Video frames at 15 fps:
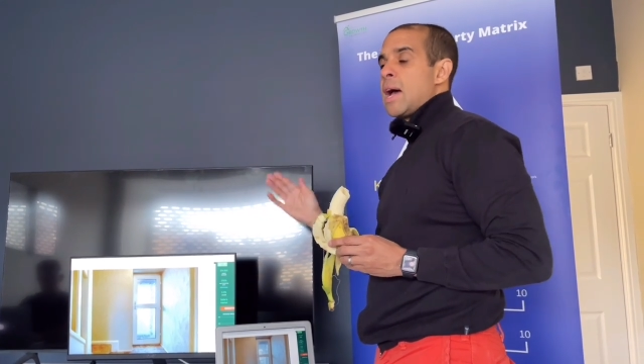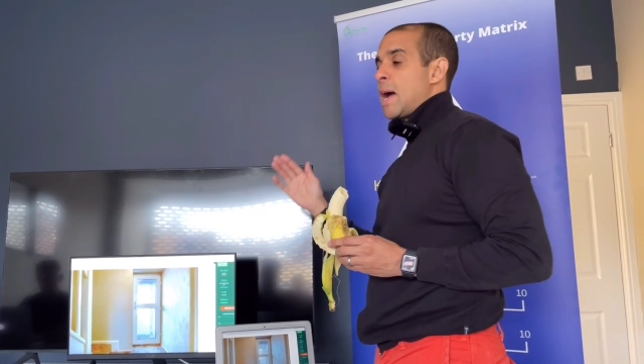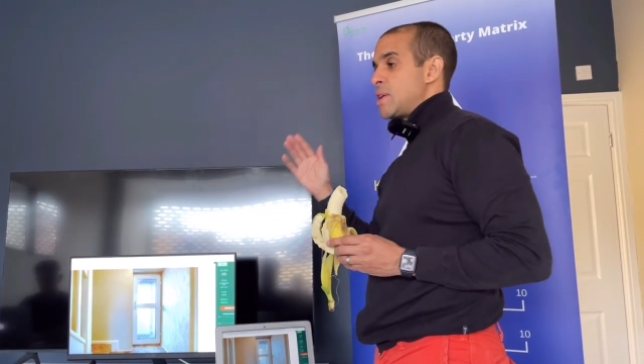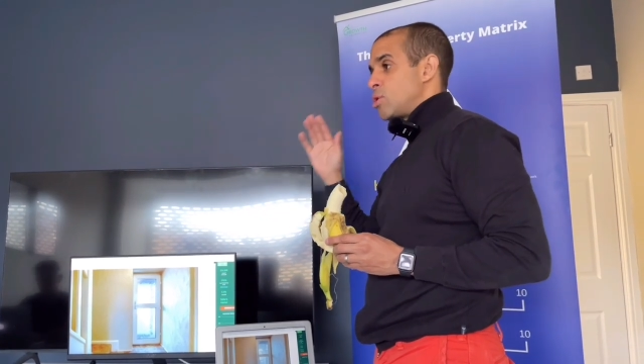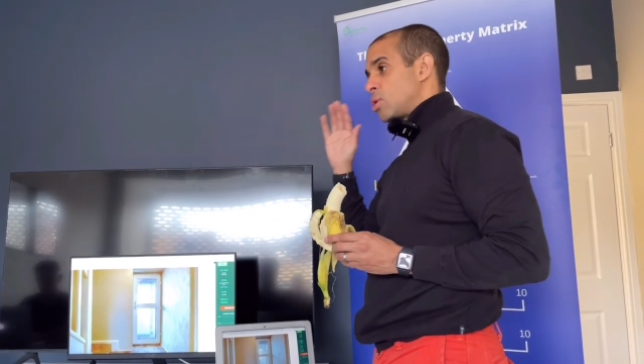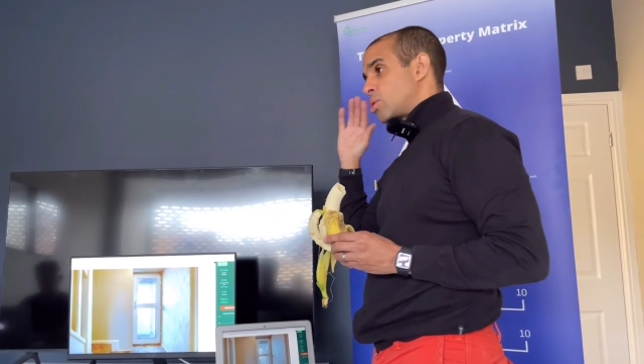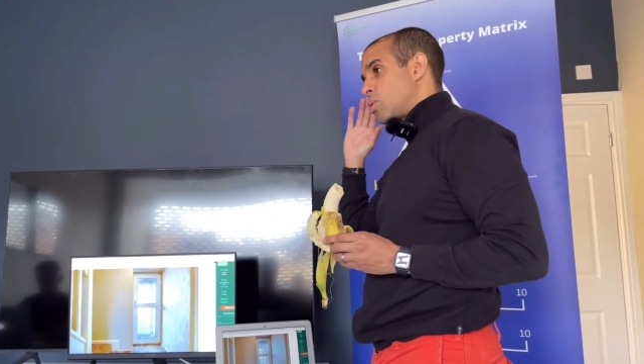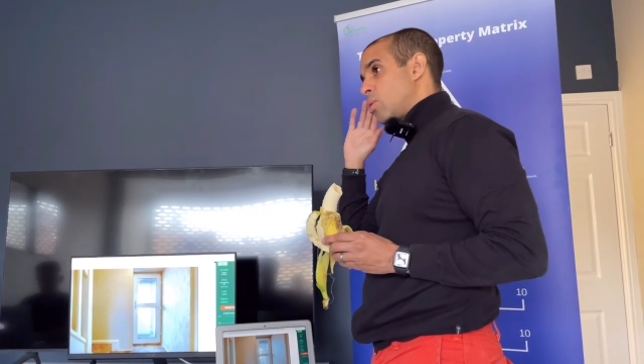and
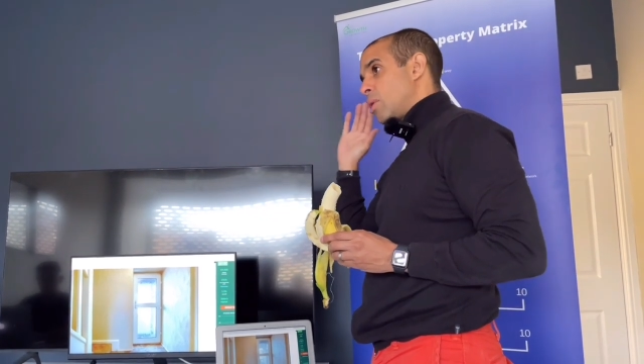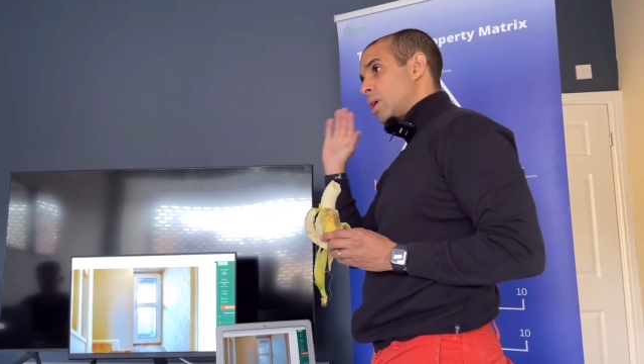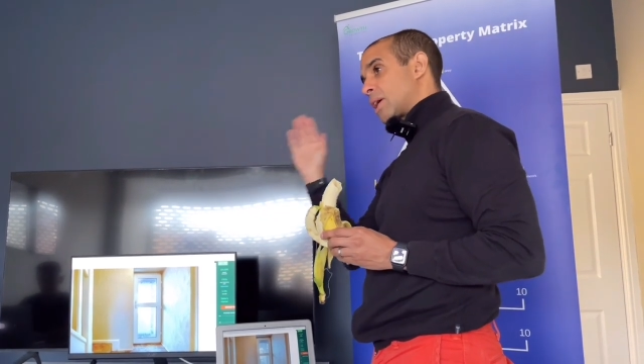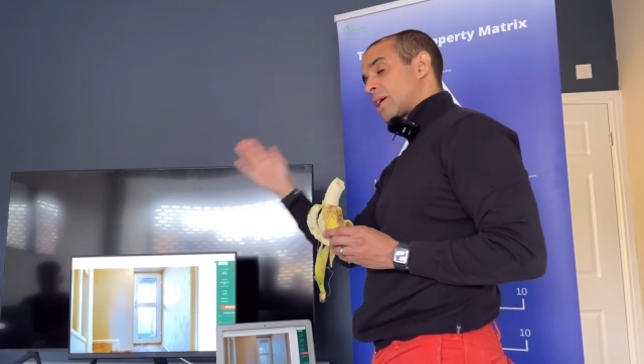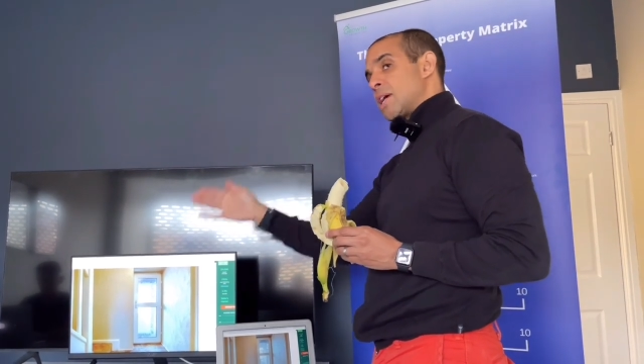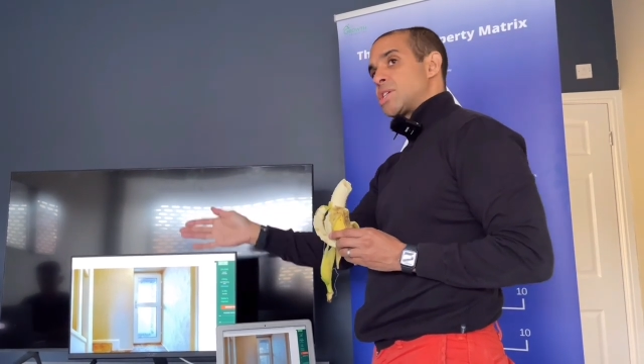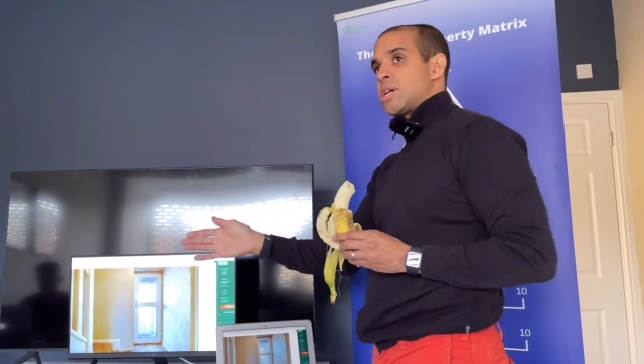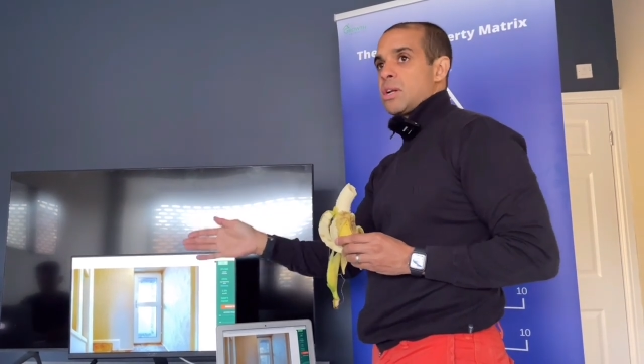you could do a
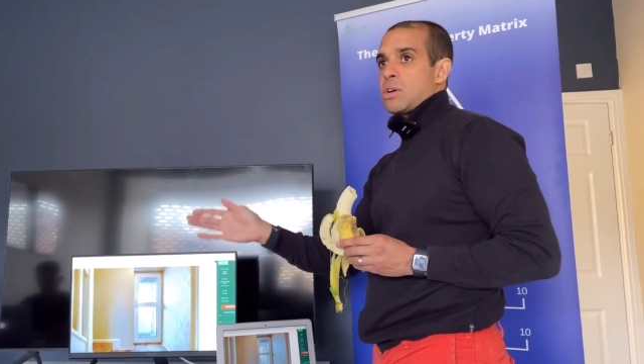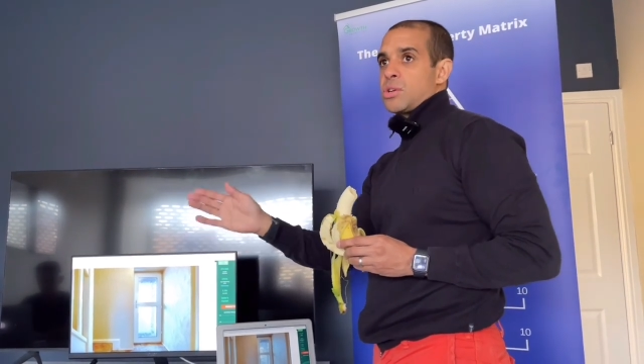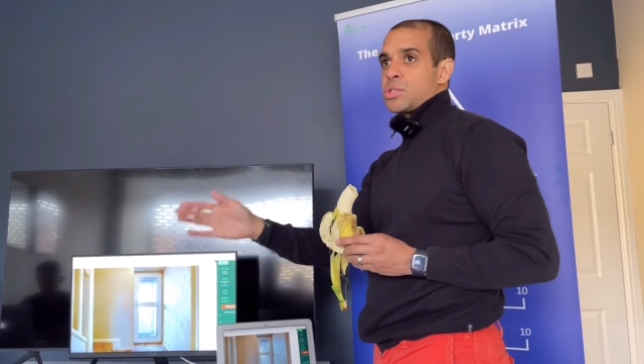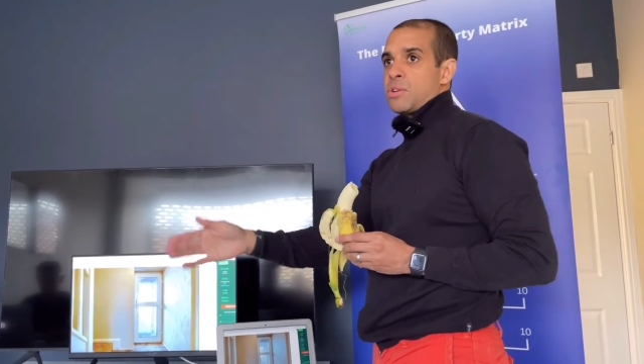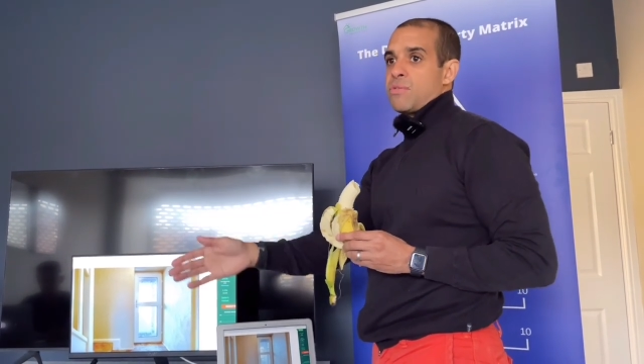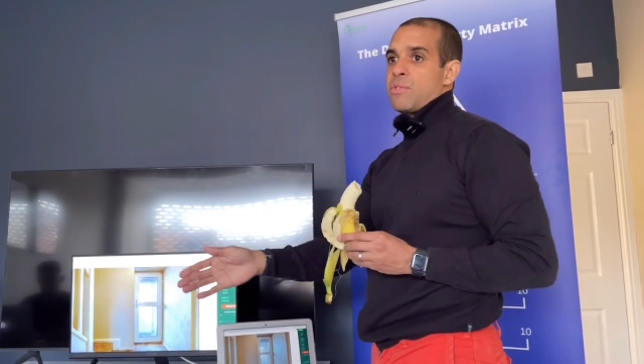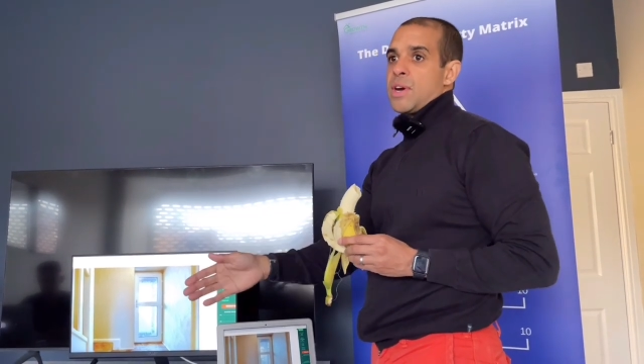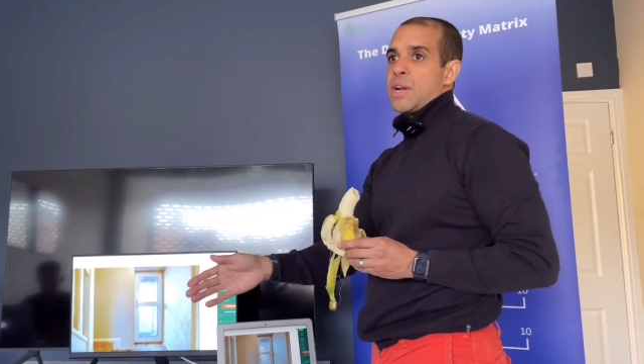kitchen that
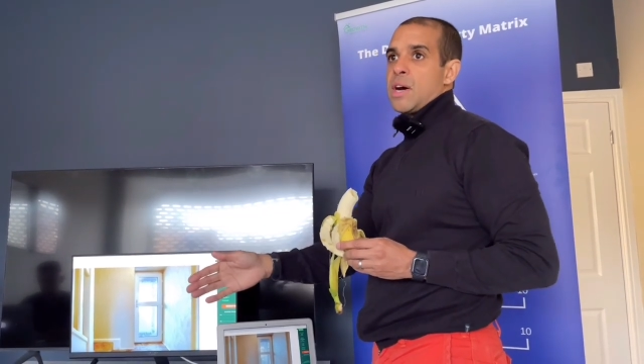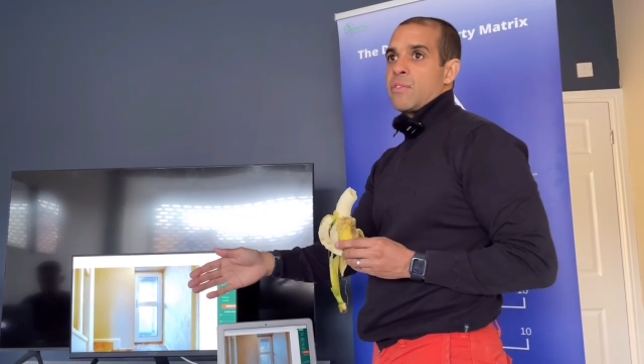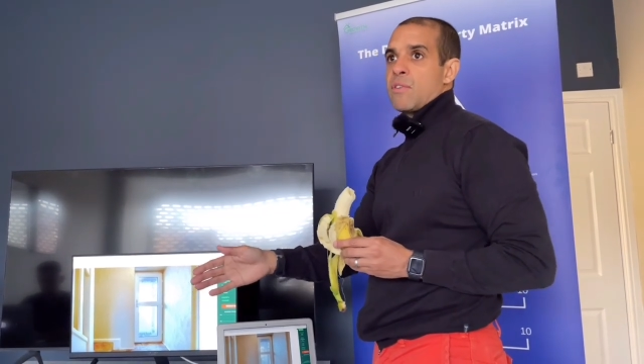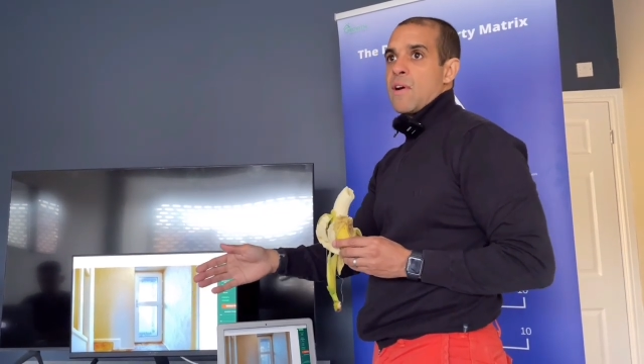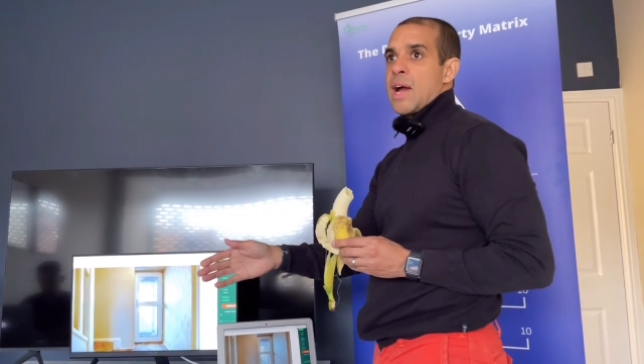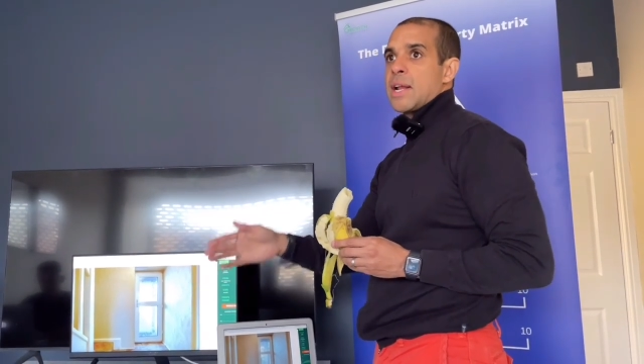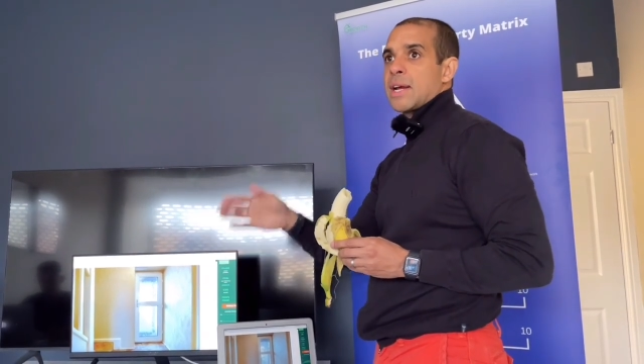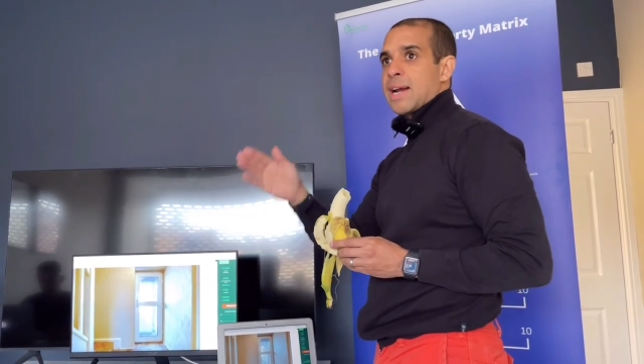costs you three and a half grand.